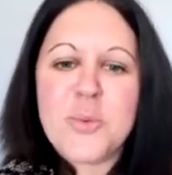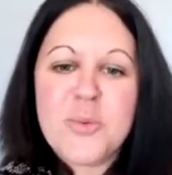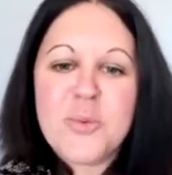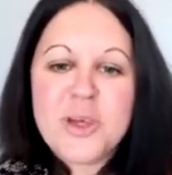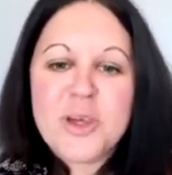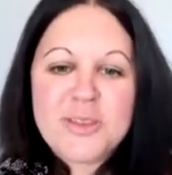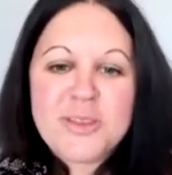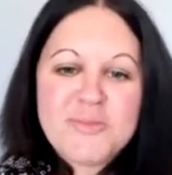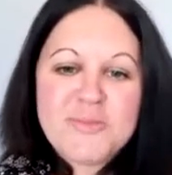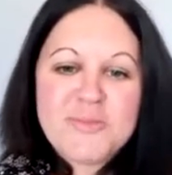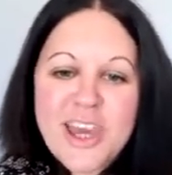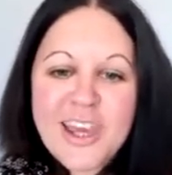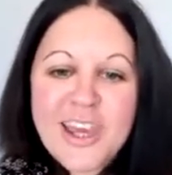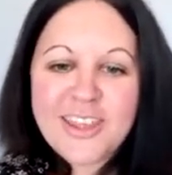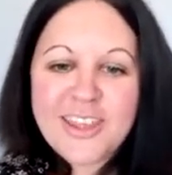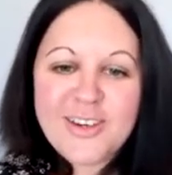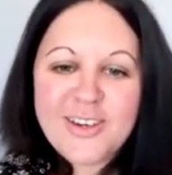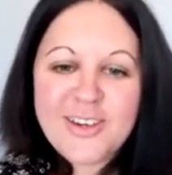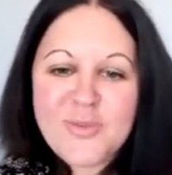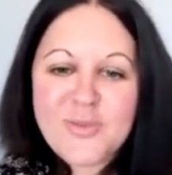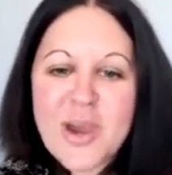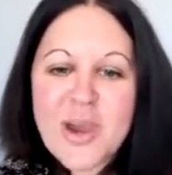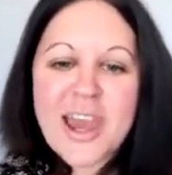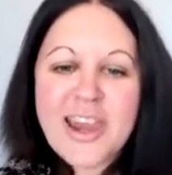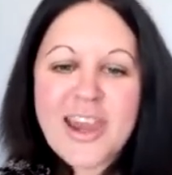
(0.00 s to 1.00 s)
with me that
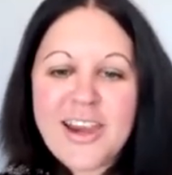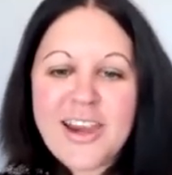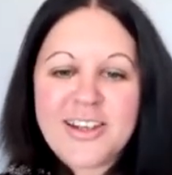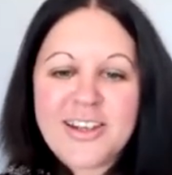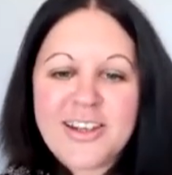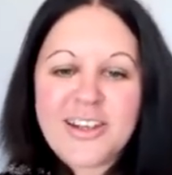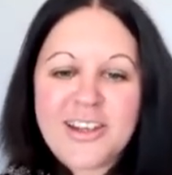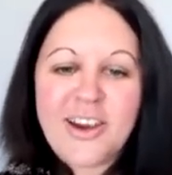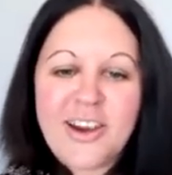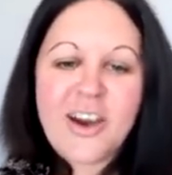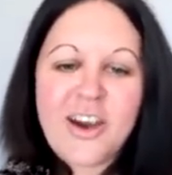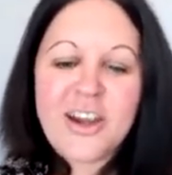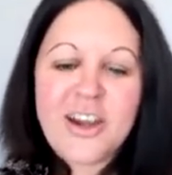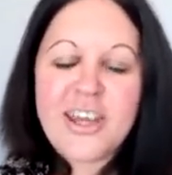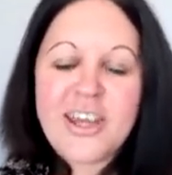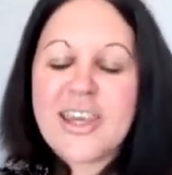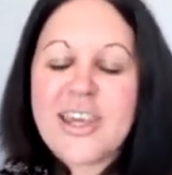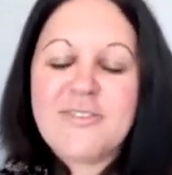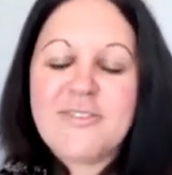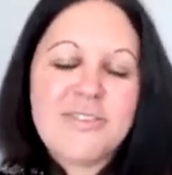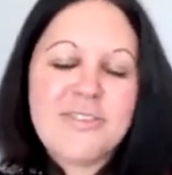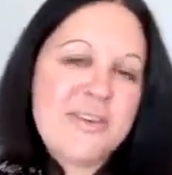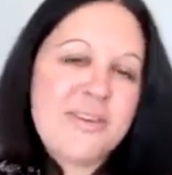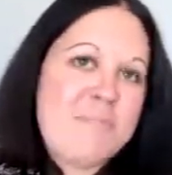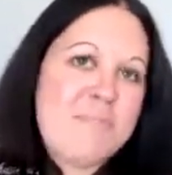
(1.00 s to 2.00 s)
where I can't
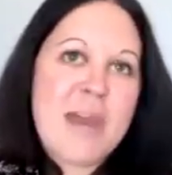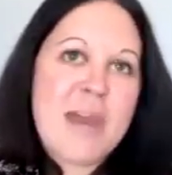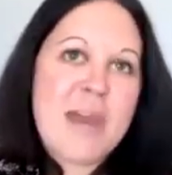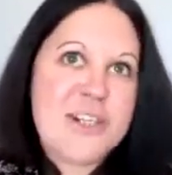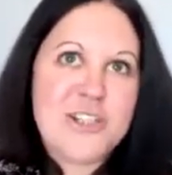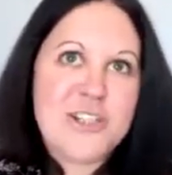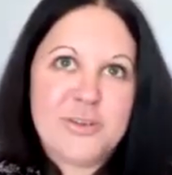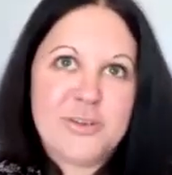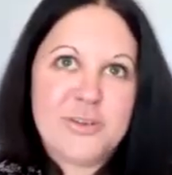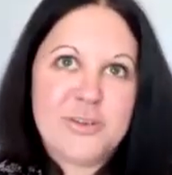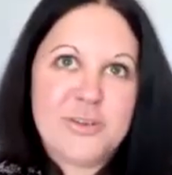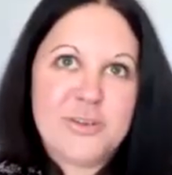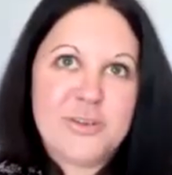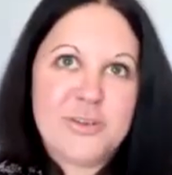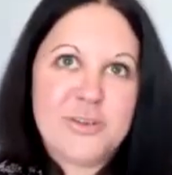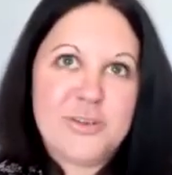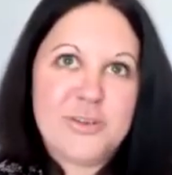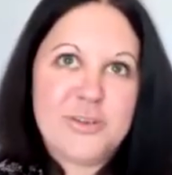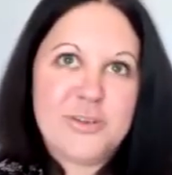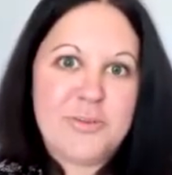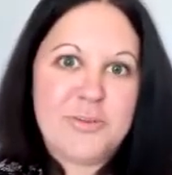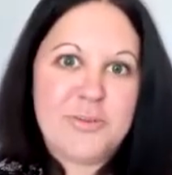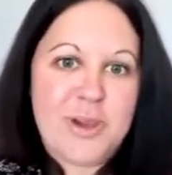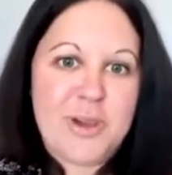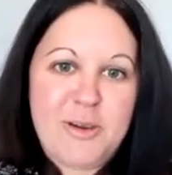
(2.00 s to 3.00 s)
even imagine where
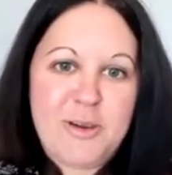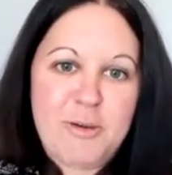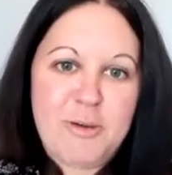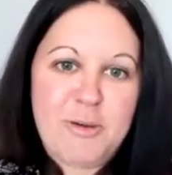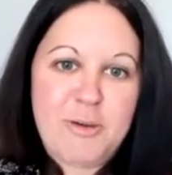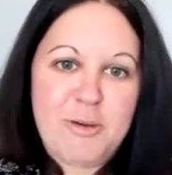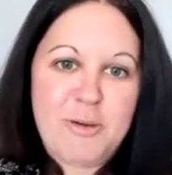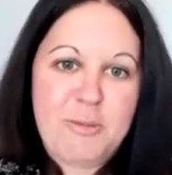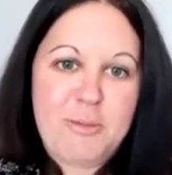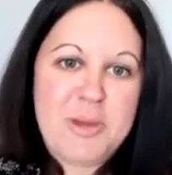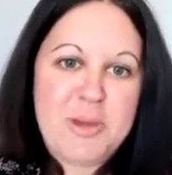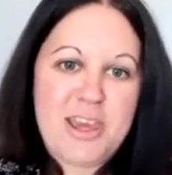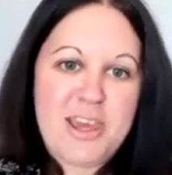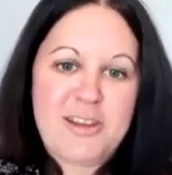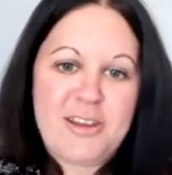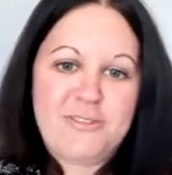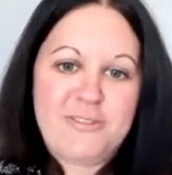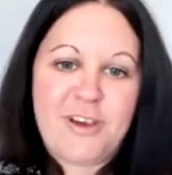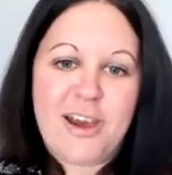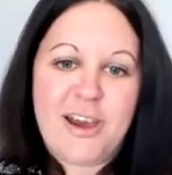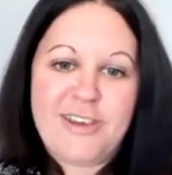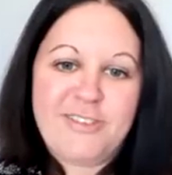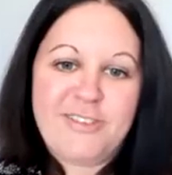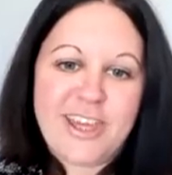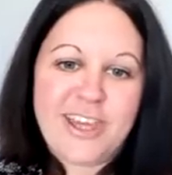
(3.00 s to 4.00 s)
it'll be in 5
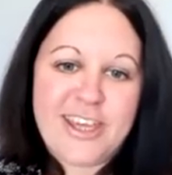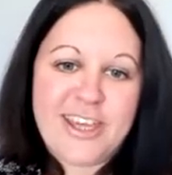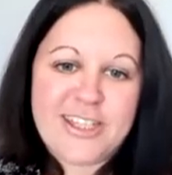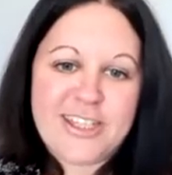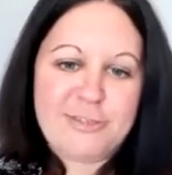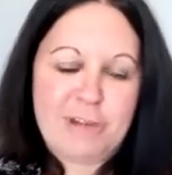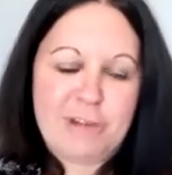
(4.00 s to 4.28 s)
years, really,